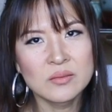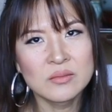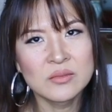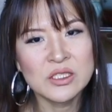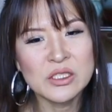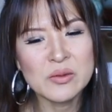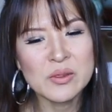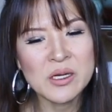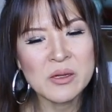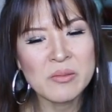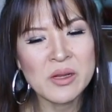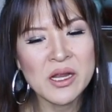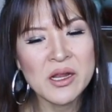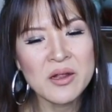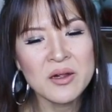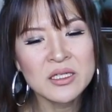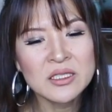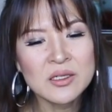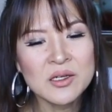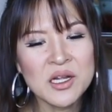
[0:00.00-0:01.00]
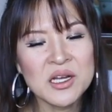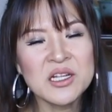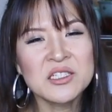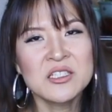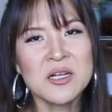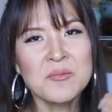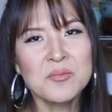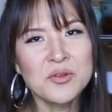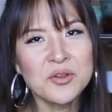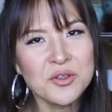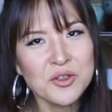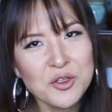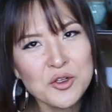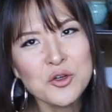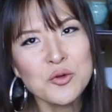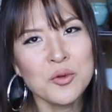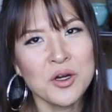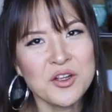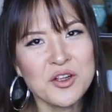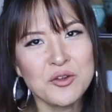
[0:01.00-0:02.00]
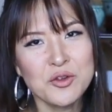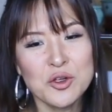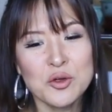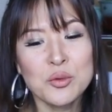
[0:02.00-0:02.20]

You know what I mean? And it's up to you what you do